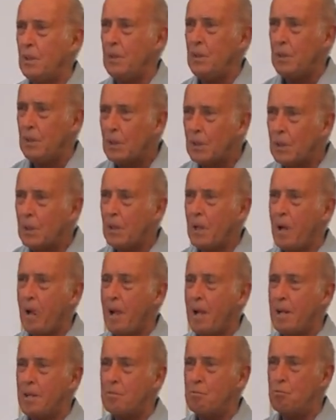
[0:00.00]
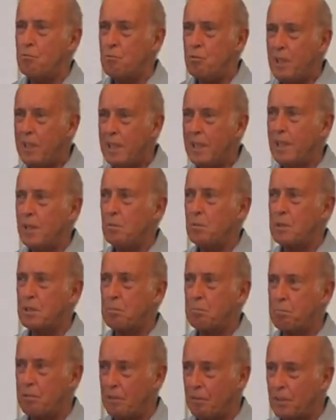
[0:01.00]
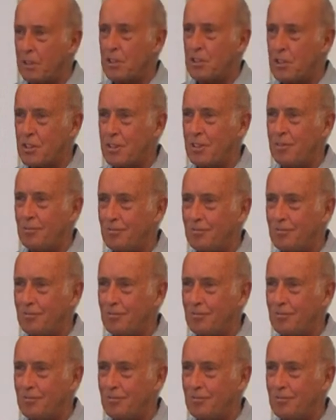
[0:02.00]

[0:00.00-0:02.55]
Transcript: Jung really was privileged,